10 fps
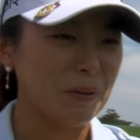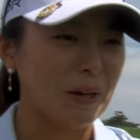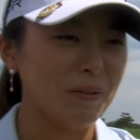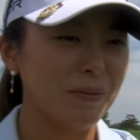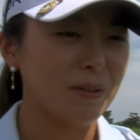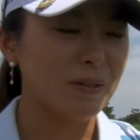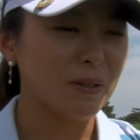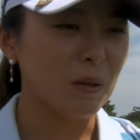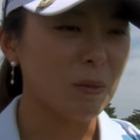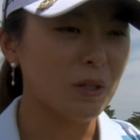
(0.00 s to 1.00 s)
know. I feel
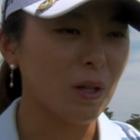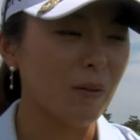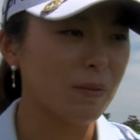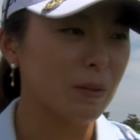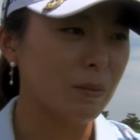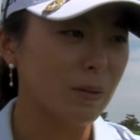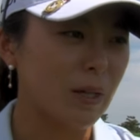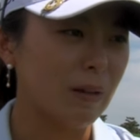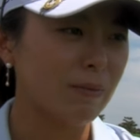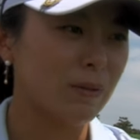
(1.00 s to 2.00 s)
so much comfortable
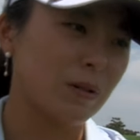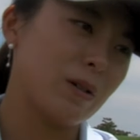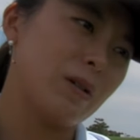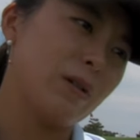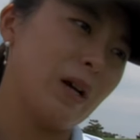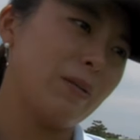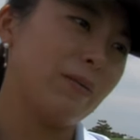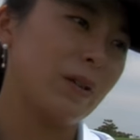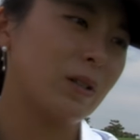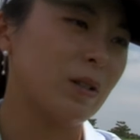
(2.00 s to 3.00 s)
after I
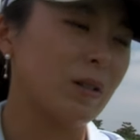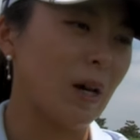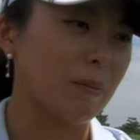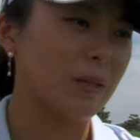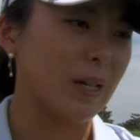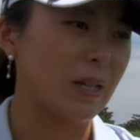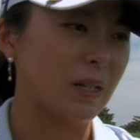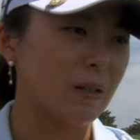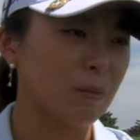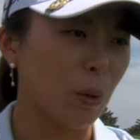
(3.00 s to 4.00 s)
finished the top 10
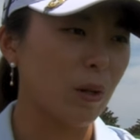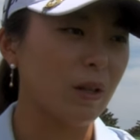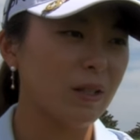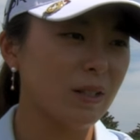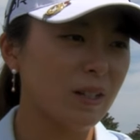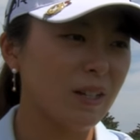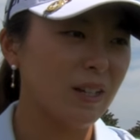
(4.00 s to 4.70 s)
in Portland.